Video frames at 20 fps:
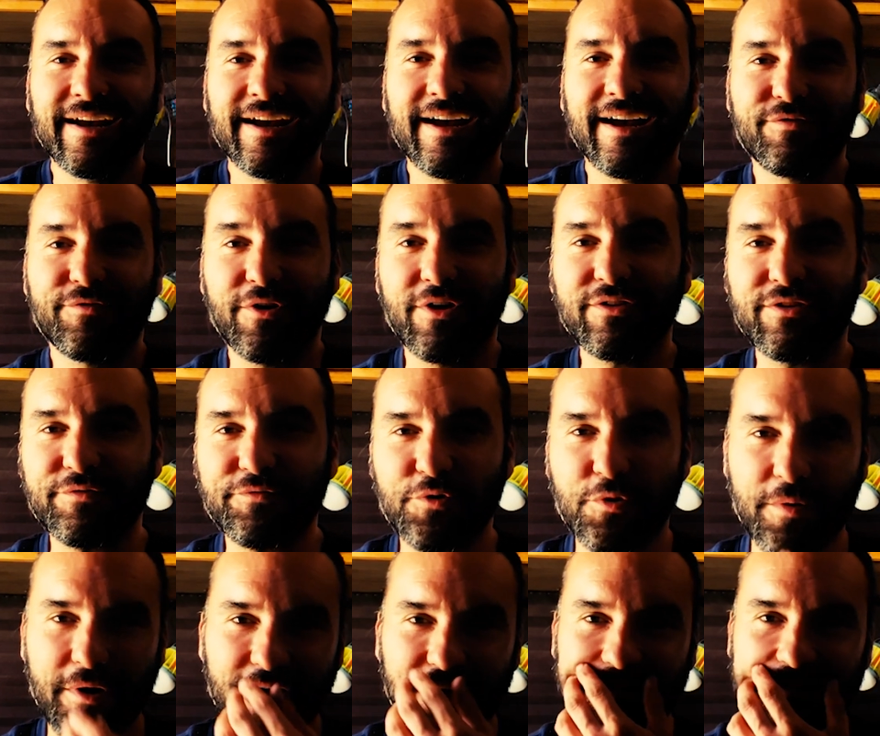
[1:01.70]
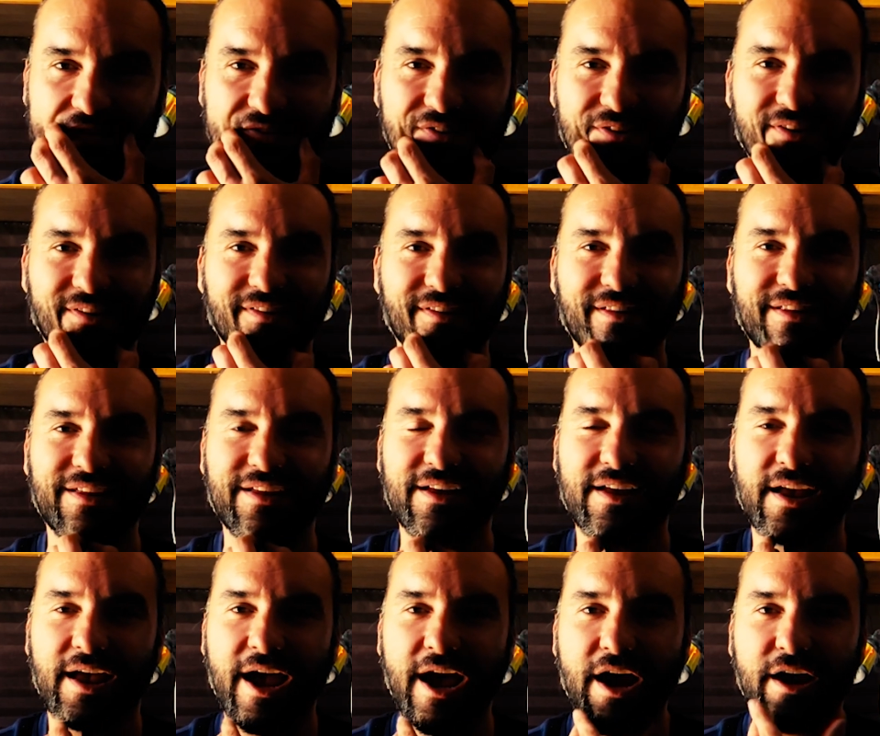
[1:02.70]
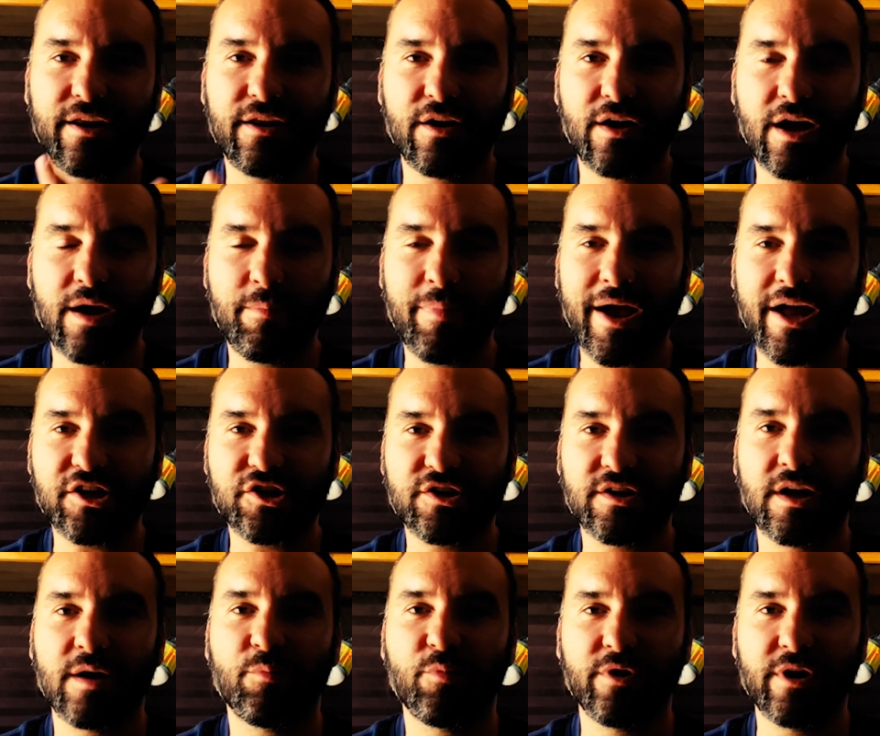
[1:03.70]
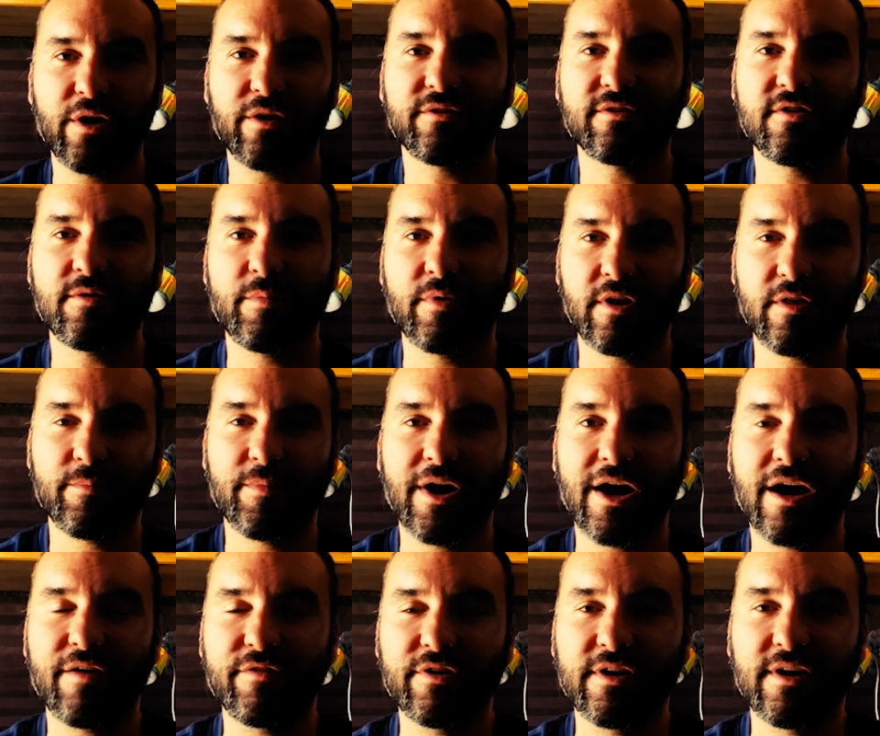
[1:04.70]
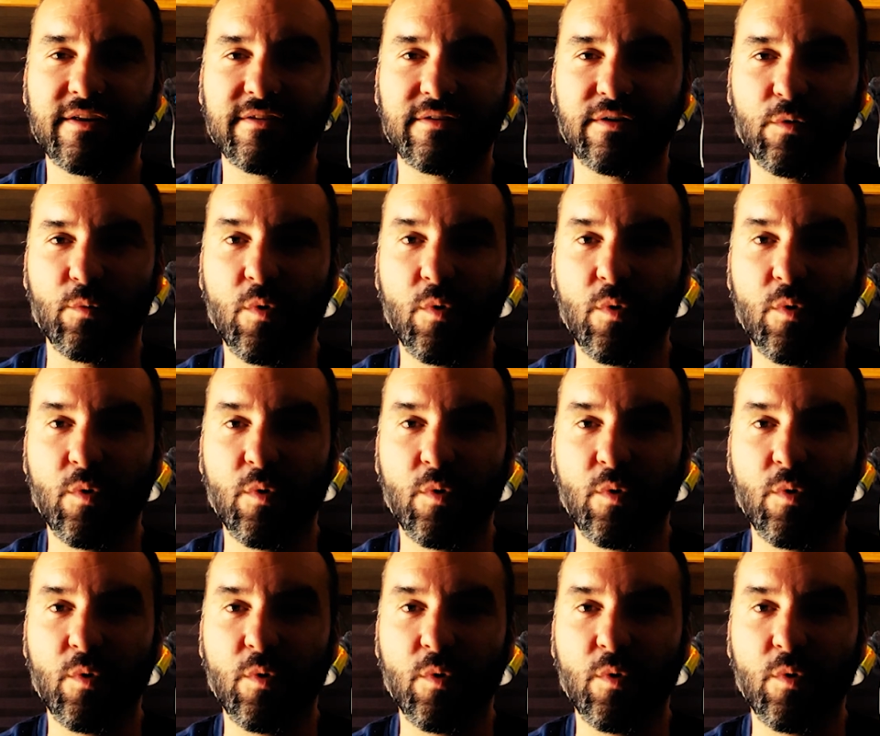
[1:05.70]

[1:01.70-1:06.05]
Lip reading: First and foremost, how did I patch it up when I was in the middle of the Mojave Desert?